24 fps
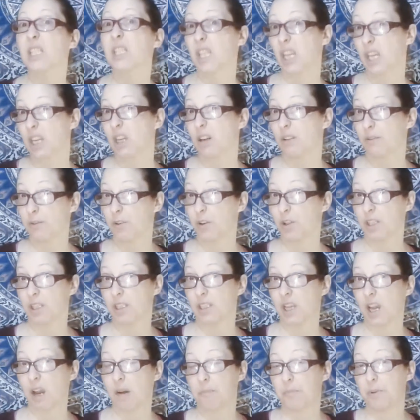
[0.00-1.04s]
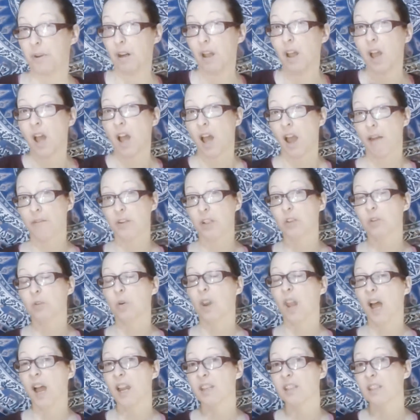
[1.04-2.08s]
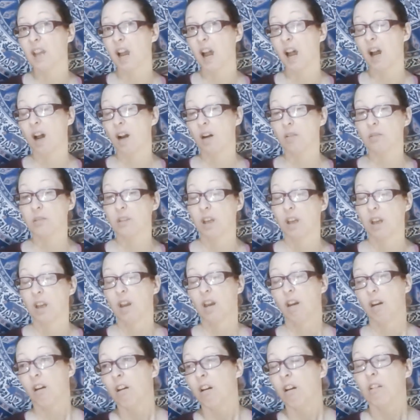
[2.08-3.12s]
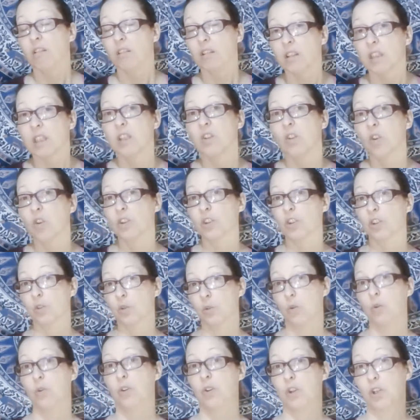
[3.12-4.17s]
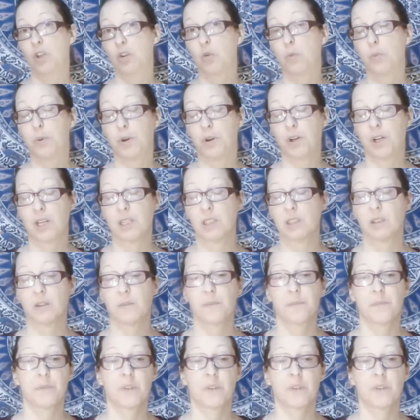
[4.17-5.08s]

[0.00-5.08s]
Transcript: sick, for example, having to lie down in order to recuperate.